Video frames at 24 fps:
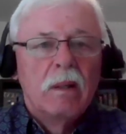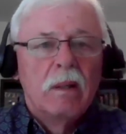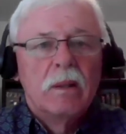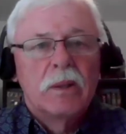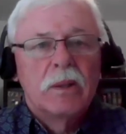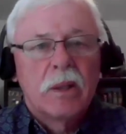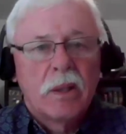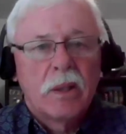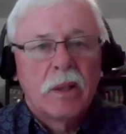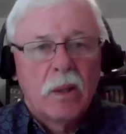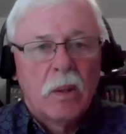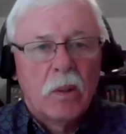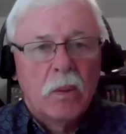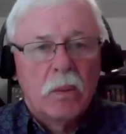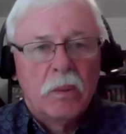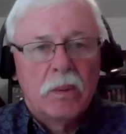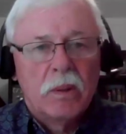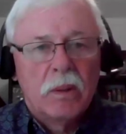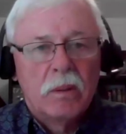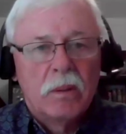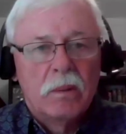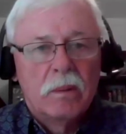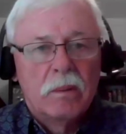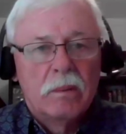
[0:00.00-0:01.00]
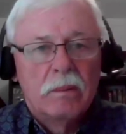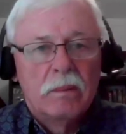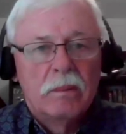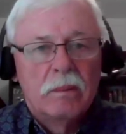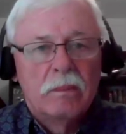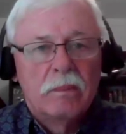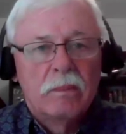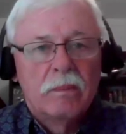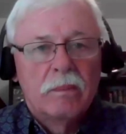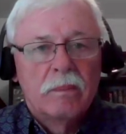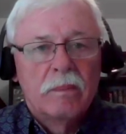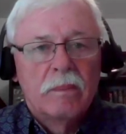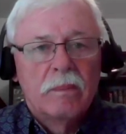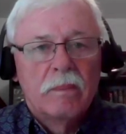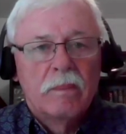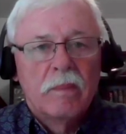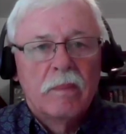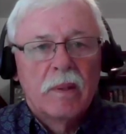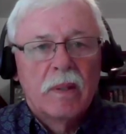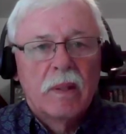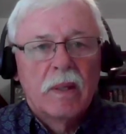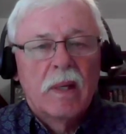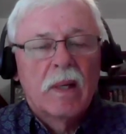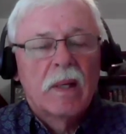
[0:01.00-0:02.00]
Sukkot.
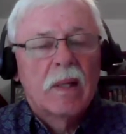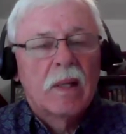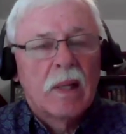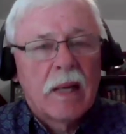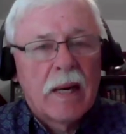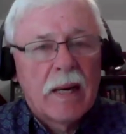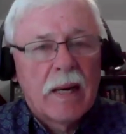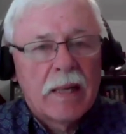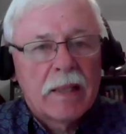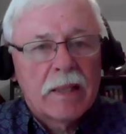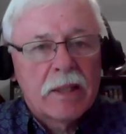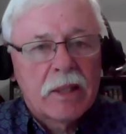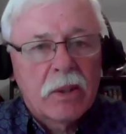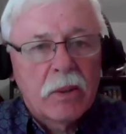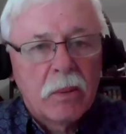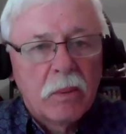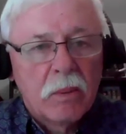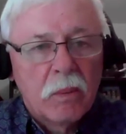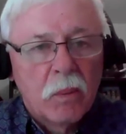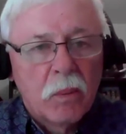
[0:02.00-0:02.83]
Last